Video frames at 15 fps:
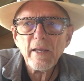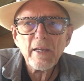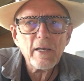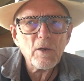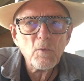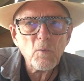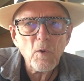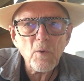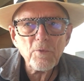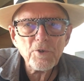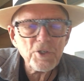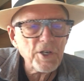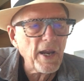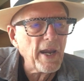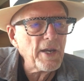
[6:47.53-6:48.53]
It won't
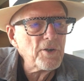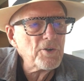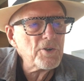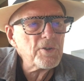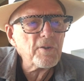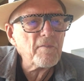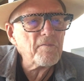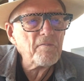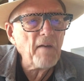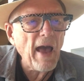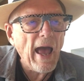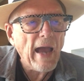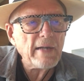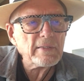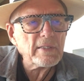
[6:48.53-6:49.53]
change the
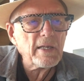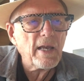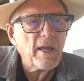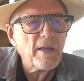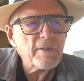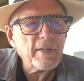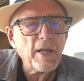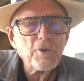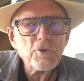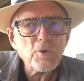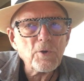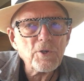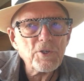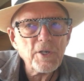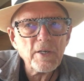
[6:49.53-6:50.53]
fact that
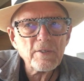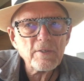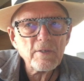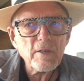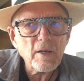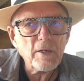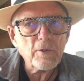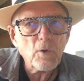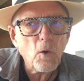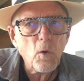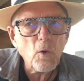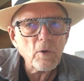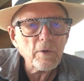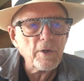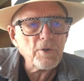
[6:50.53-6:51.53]
you're just an
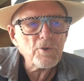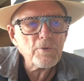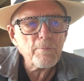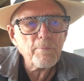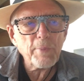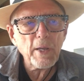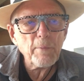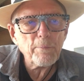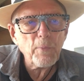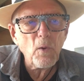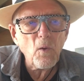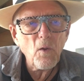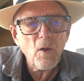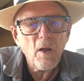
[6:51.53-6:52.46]
orange pimple